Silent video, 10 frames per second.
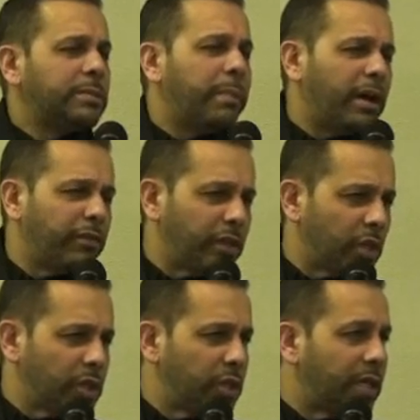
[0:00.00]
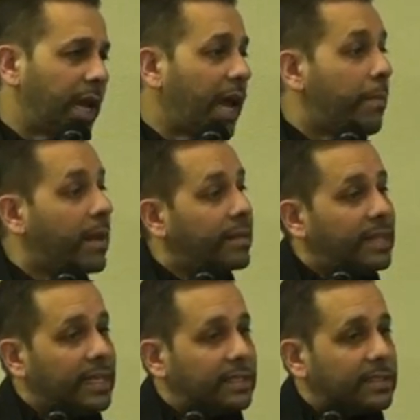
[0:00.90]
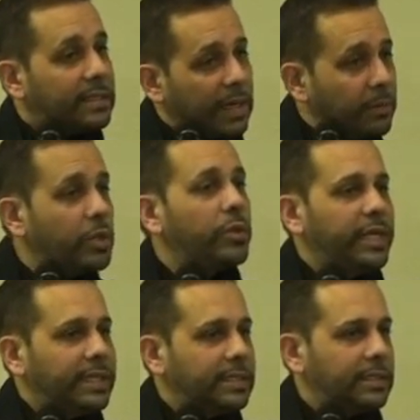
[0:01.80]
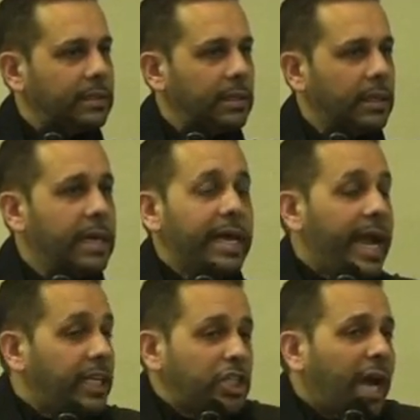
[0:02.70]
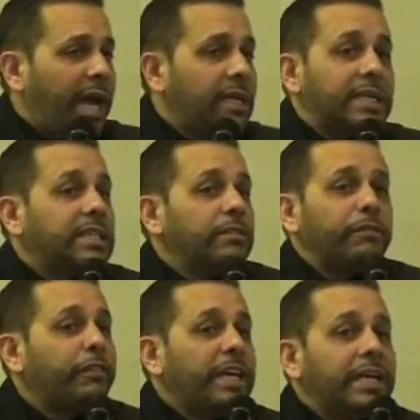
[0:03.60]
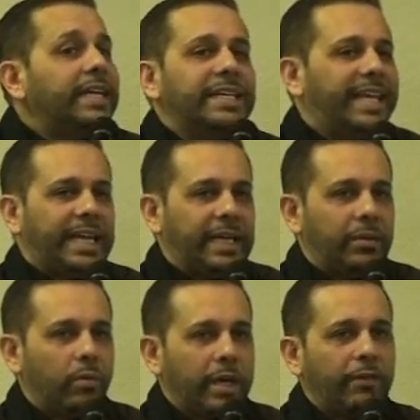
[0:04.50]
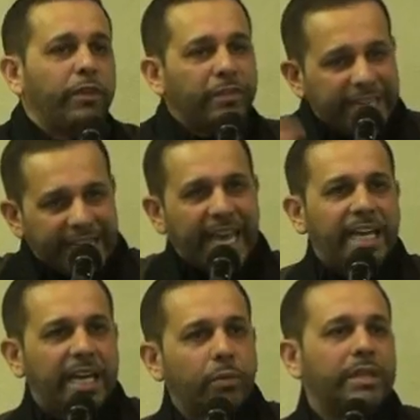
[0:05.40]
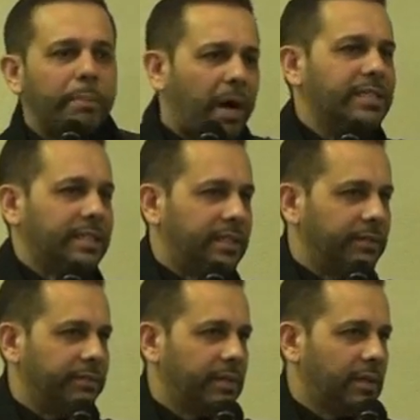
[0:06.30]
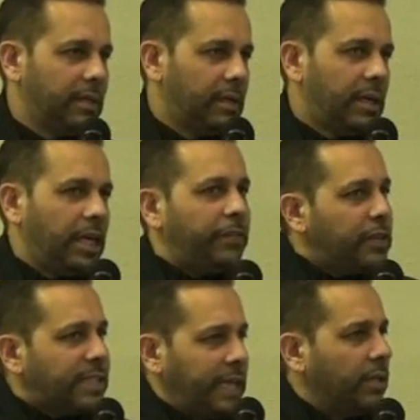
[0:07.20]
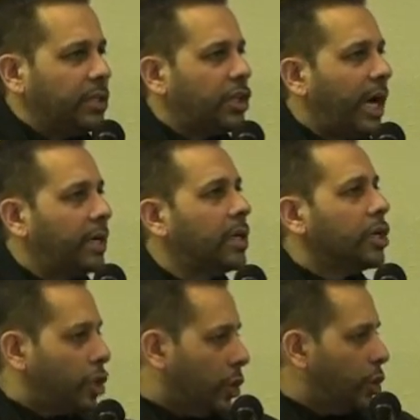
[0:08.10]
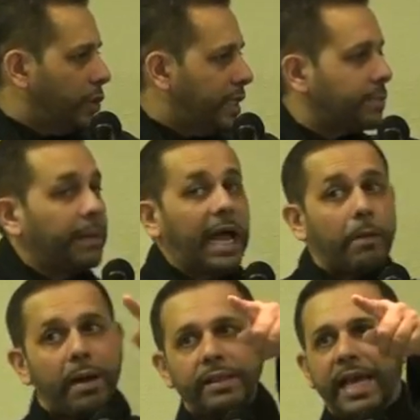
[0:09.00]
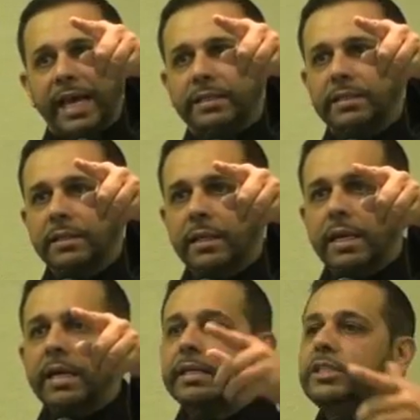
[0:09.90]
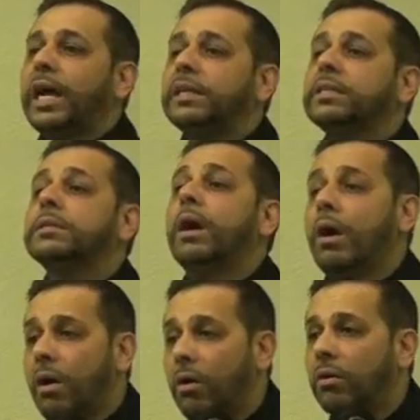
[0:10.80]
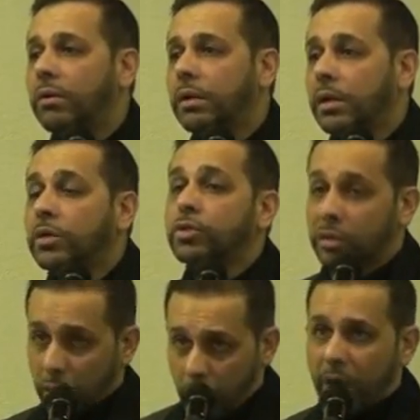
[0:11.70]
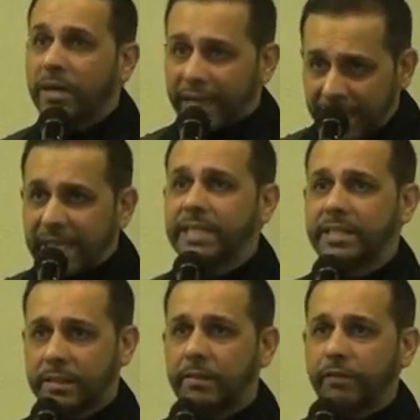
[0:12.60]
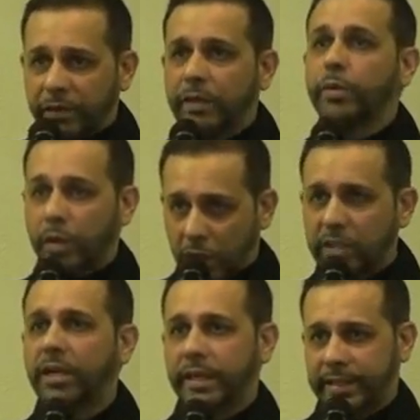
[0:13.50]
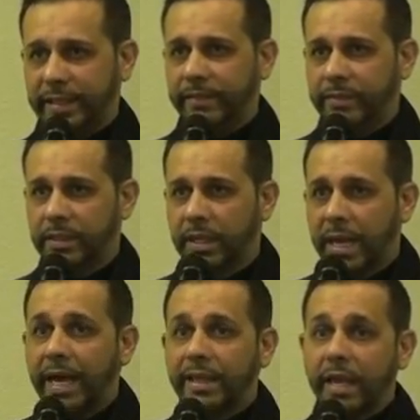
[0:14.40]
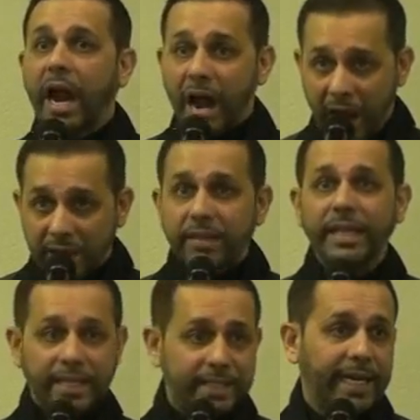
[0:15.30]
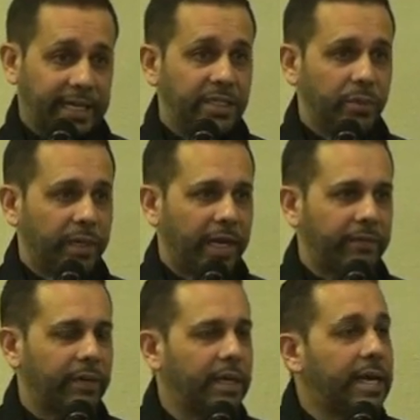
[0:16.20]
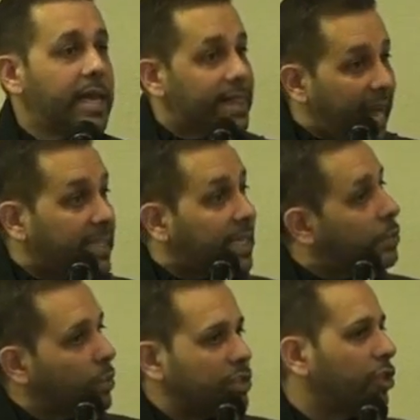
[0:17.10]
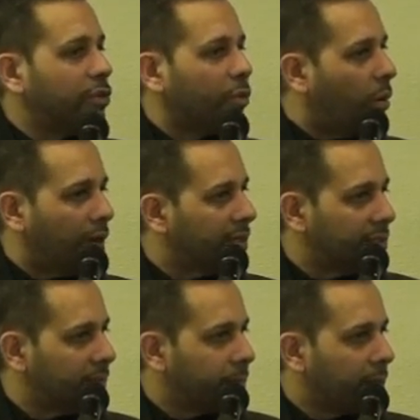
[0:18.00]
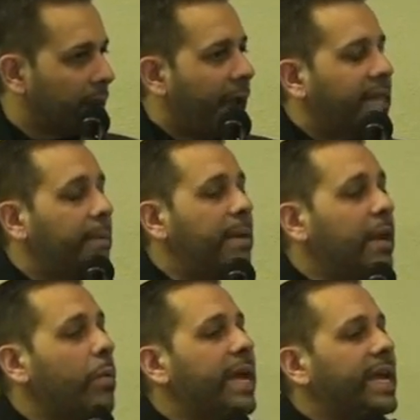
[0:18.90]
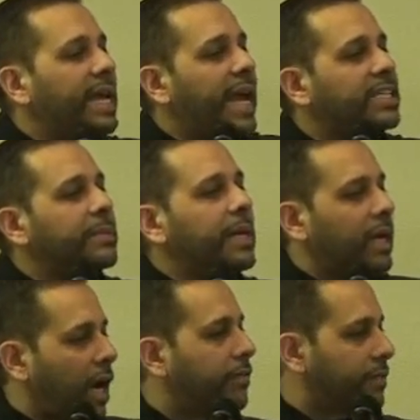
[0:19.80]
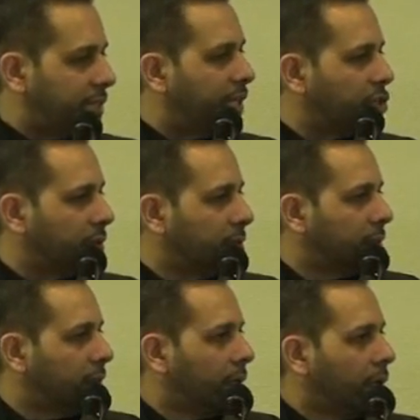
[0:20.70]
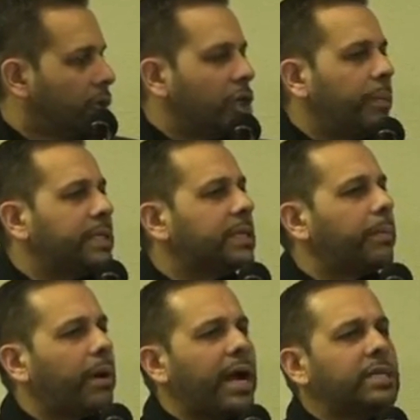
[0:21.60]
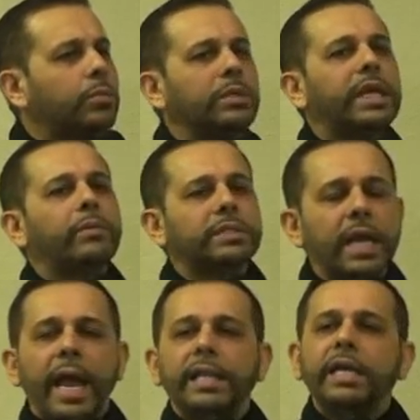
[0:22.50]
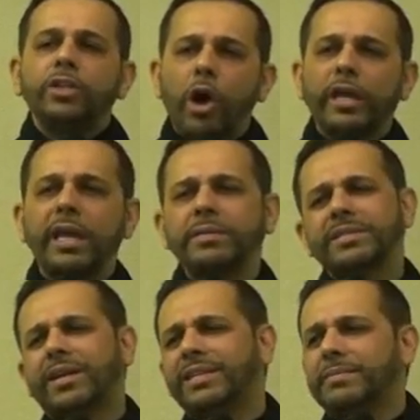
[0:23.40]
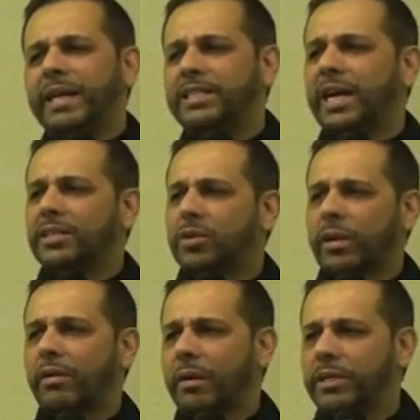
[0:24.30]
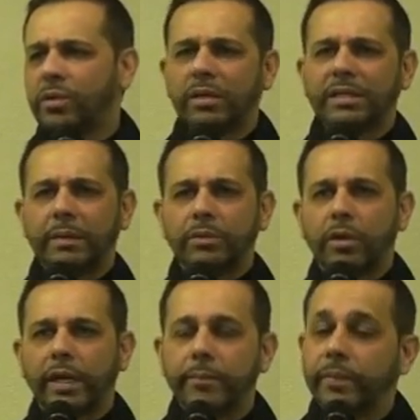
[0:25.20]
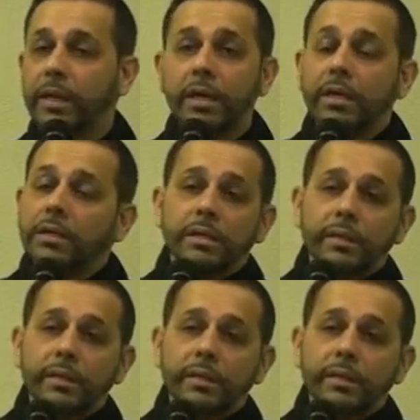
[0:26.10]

you know, it's better if you don't do that, how about this? Come do this. A child doesn't feel inundated if you've negated with a positive. If you say to the child, don't do this, but how about that? The child says, oh, so the world is filled with alternatives. There are other things I can do in life. That is what children want. And the minute we engage them in a conversation, you'll be surprised what they will say. And they're talking, says, oh, this is my child, is talking rubbish, all the time talking.